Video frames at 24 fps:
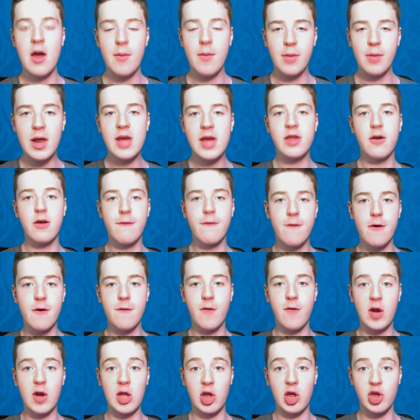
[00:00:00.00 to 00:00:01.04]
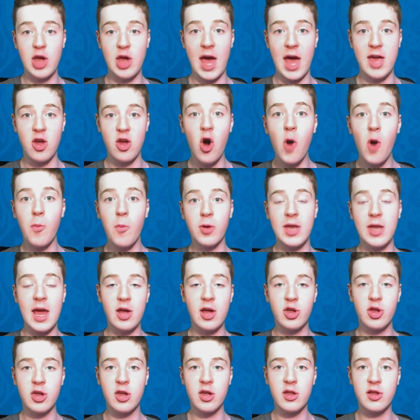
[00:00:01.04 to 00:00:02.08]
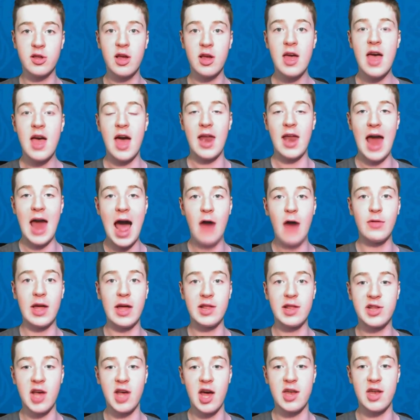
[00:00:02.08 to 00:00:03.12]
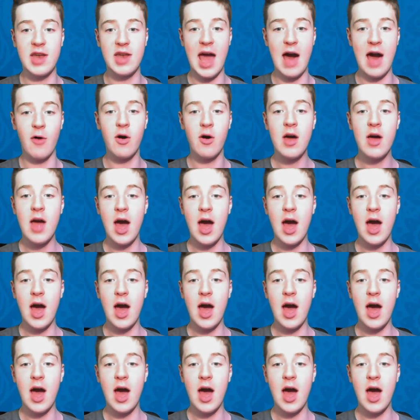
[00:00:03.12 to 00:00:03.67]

please do feel free to share your predictions and how they turned out,